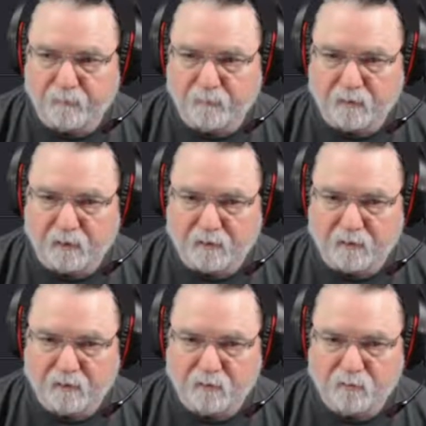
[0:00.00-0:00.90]
But I
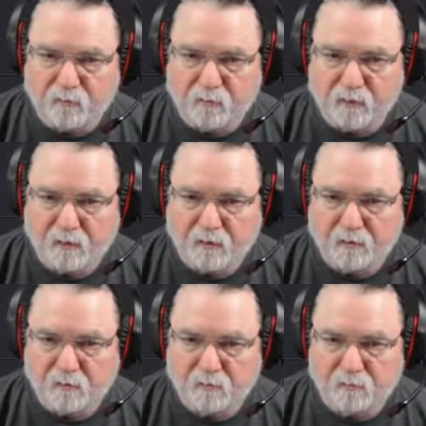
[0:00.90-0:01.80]
need to make it a
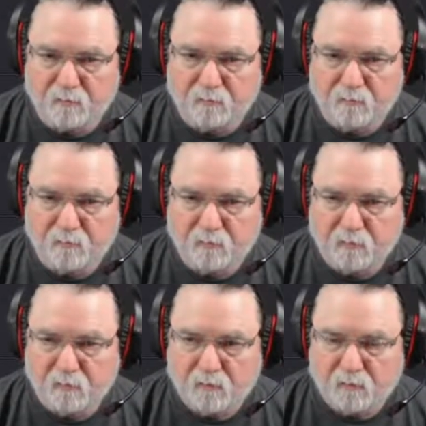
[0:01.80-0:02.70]
little
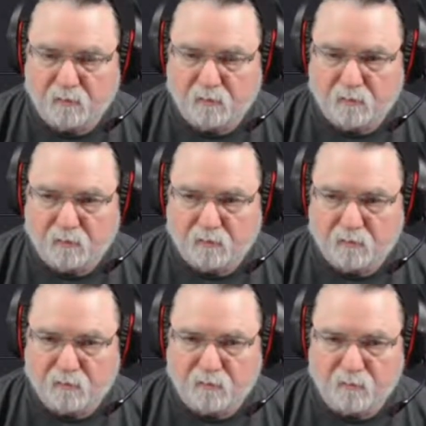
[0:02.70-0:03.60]

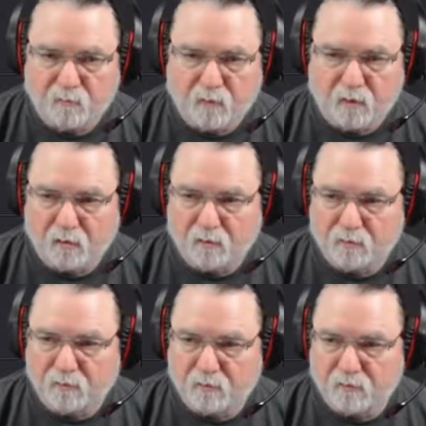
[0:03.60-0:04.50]
smaller.
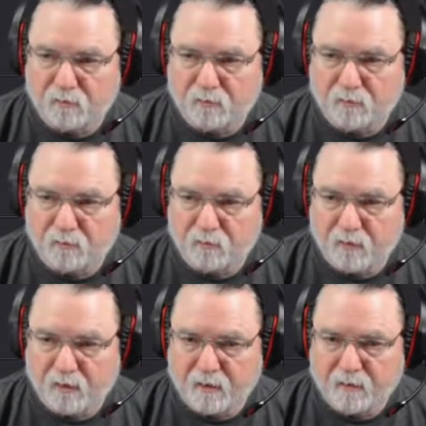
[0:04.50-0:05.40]
So let's do
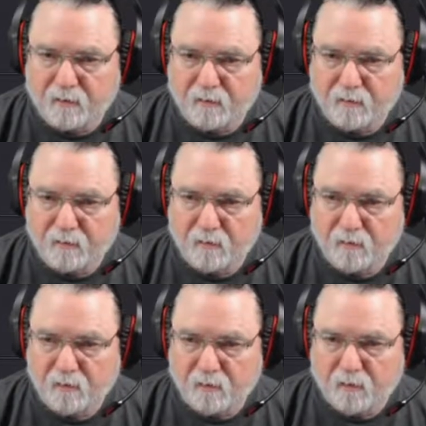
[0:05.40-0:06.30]
that.
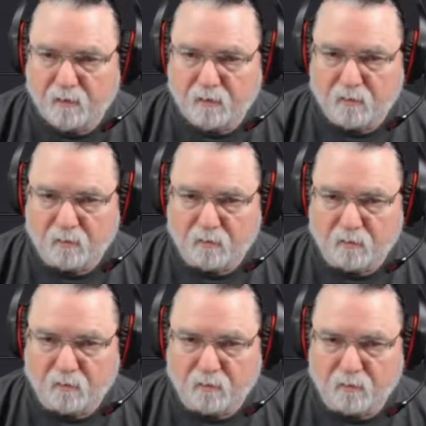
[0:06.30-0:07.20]

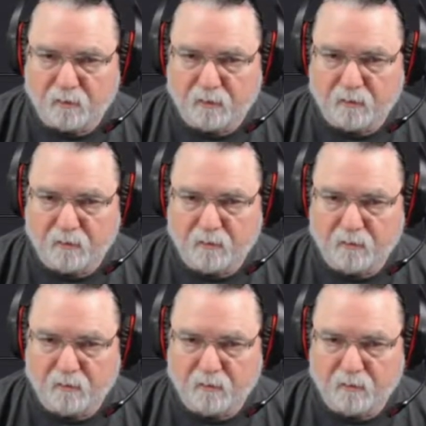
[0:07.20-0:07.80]
Wrong way.